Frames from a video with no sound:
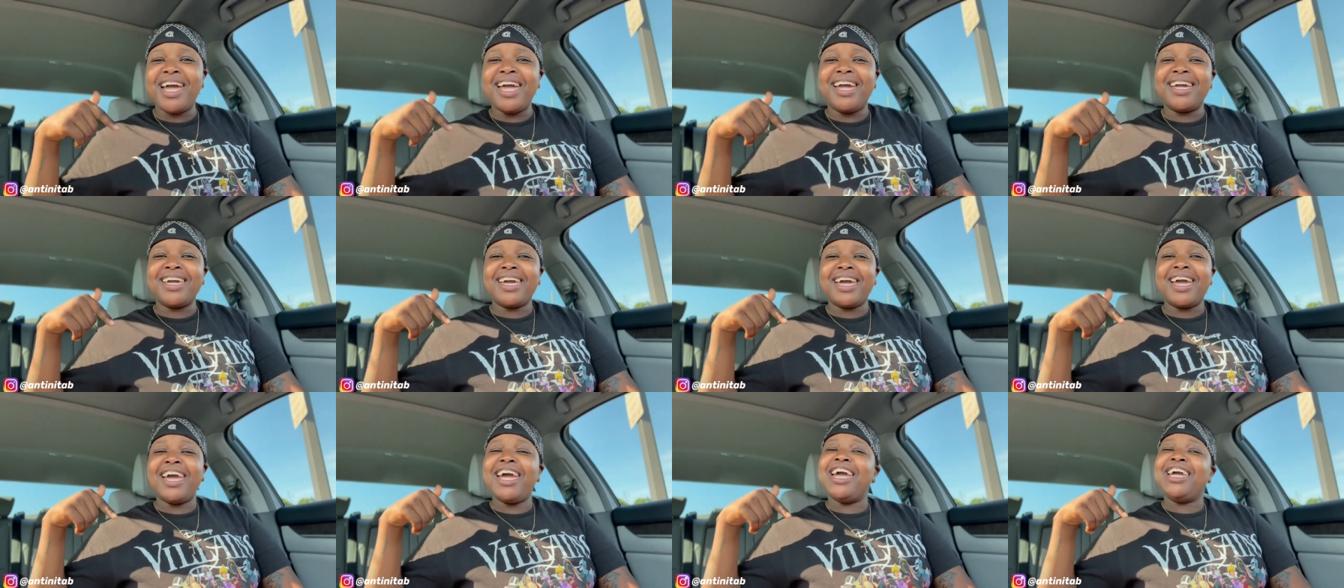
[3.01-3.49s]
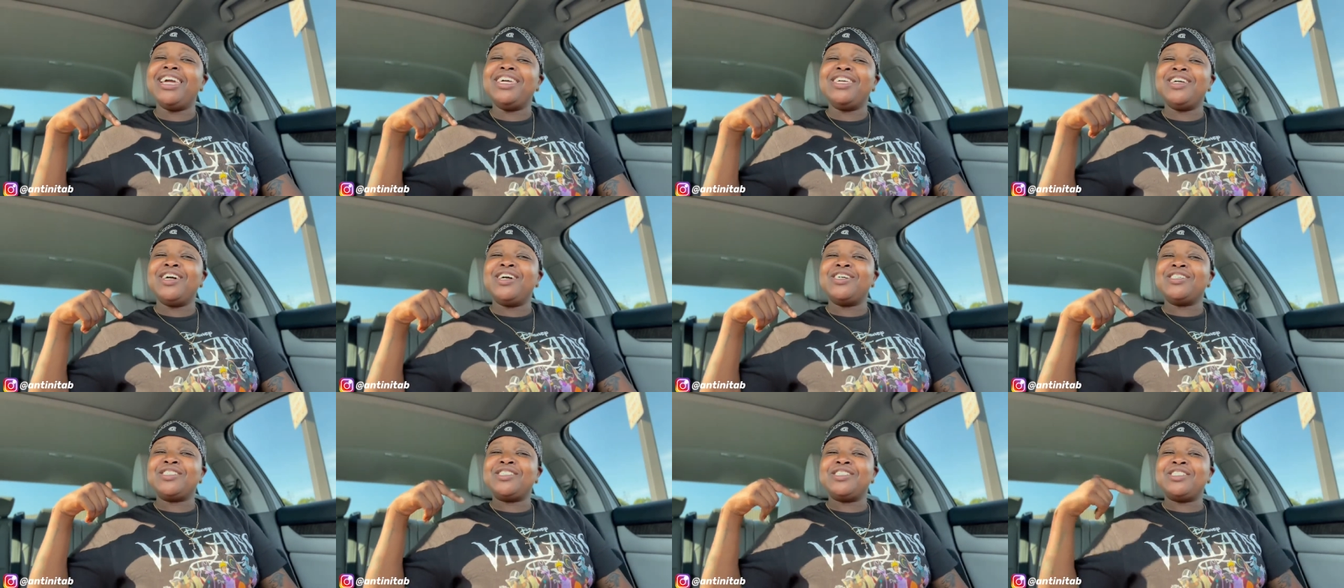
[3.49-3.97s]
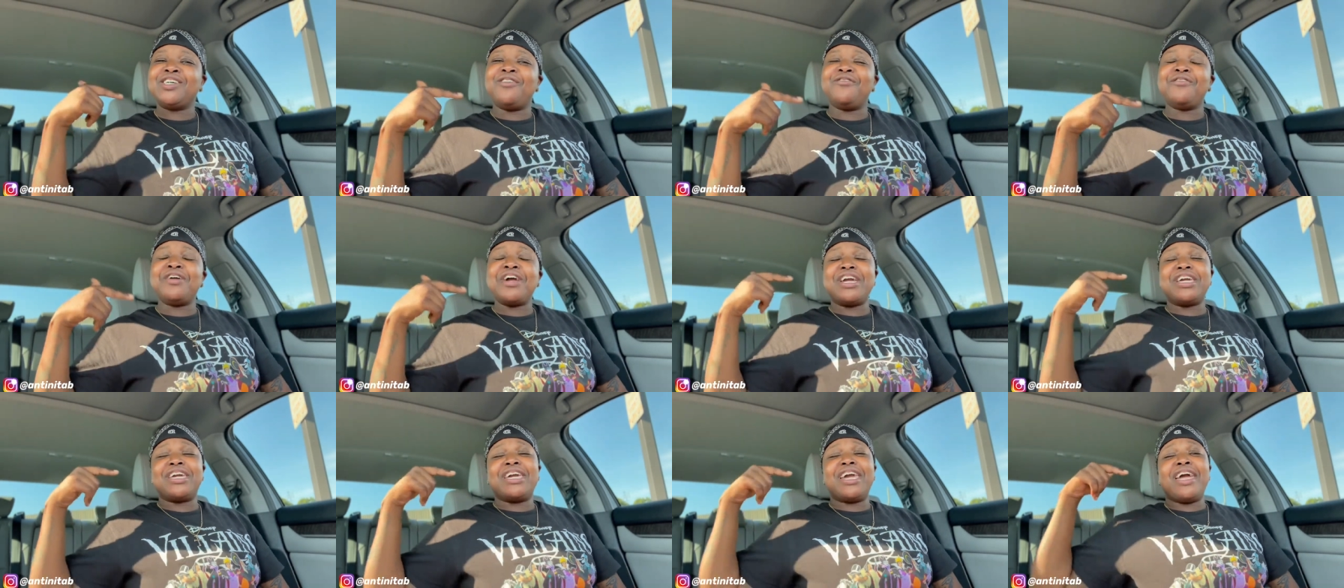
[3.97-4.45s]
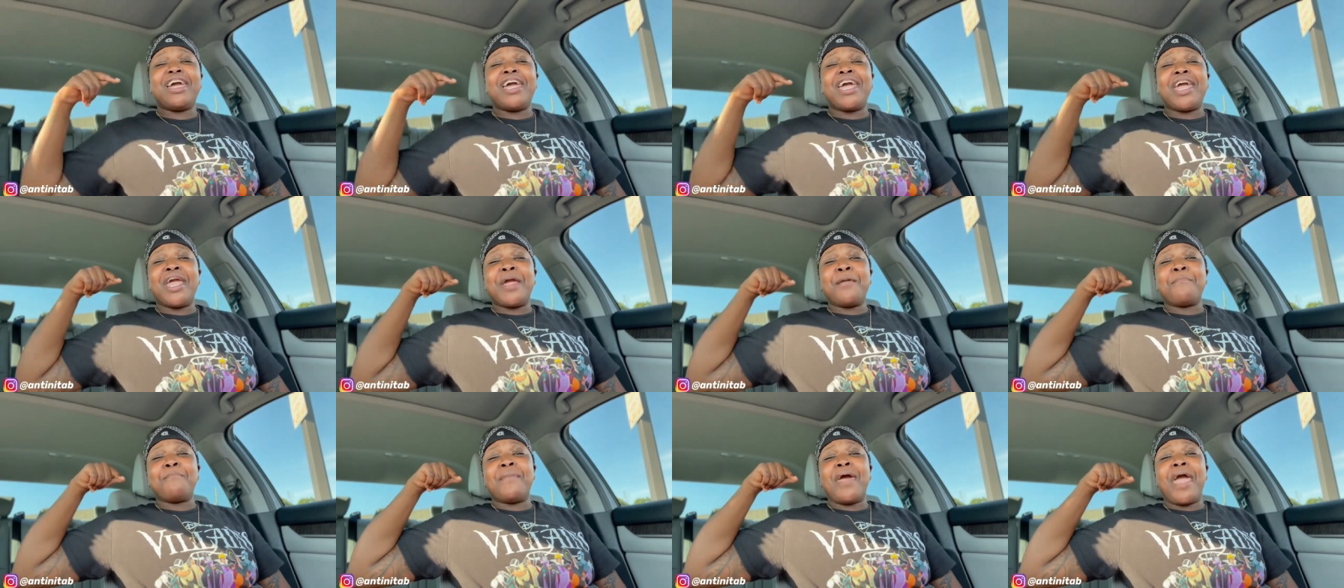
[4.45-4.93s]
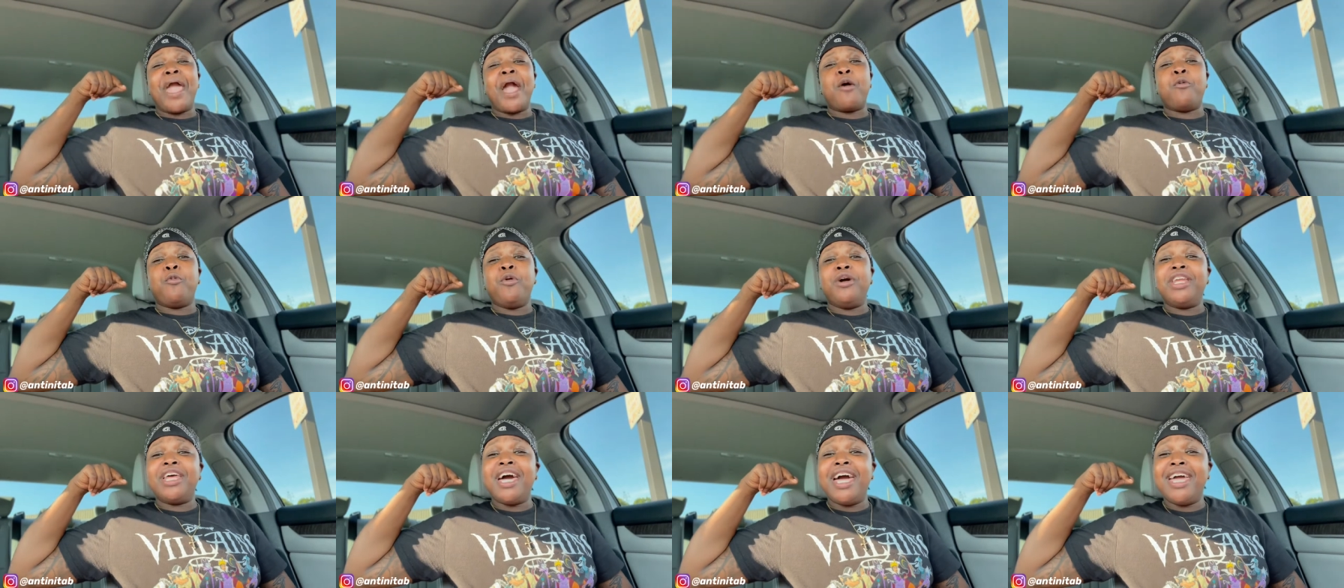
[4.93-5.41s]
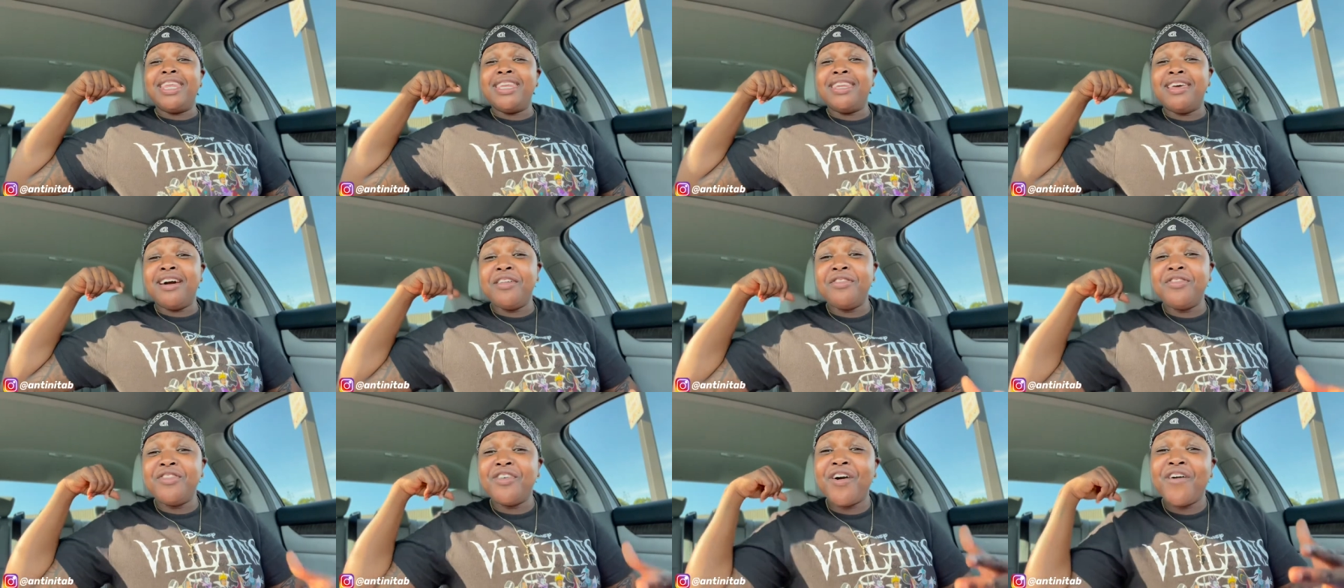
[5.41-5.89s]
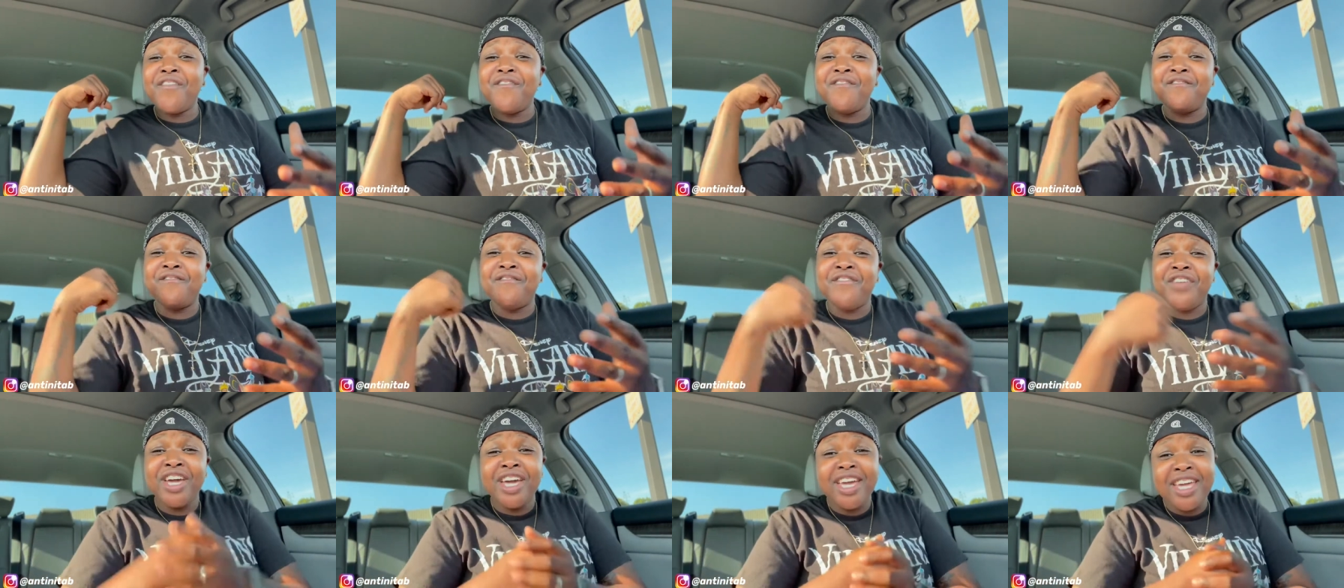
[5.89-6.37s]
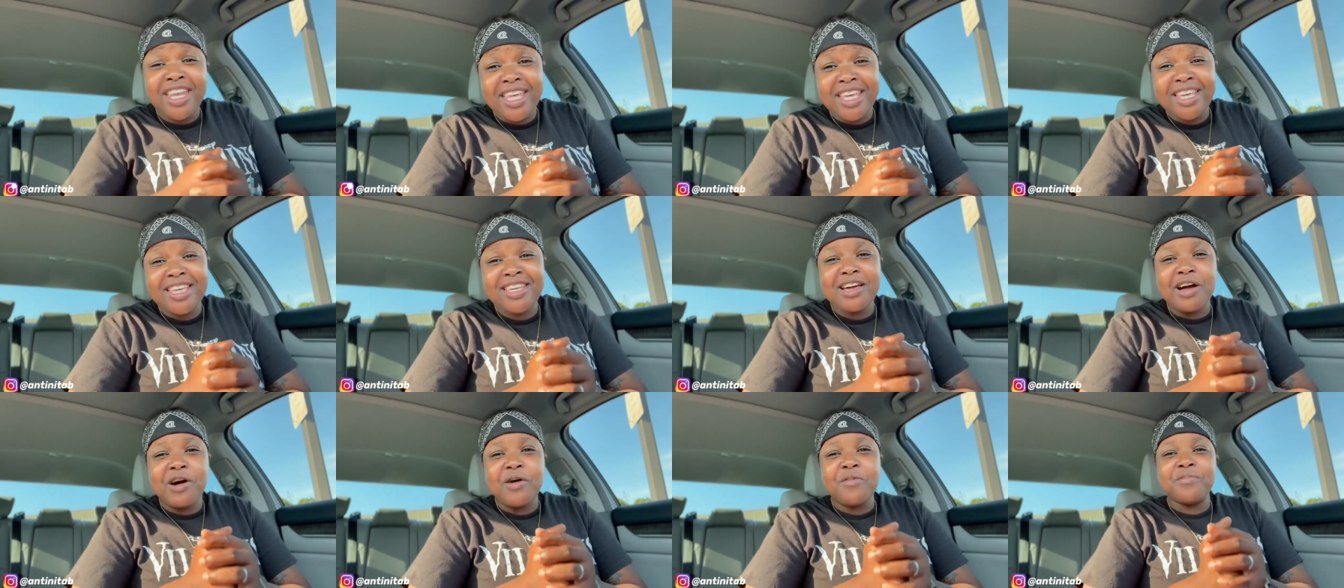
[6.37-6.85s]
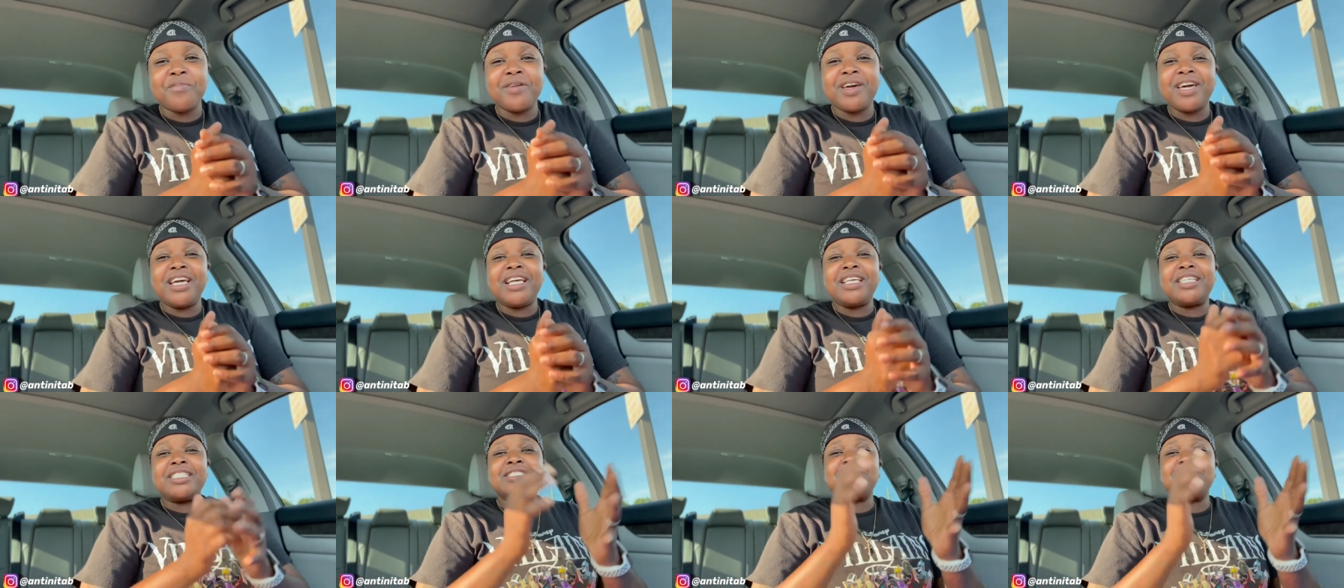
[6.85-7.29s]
aka Young Sho, aka back with another video, man.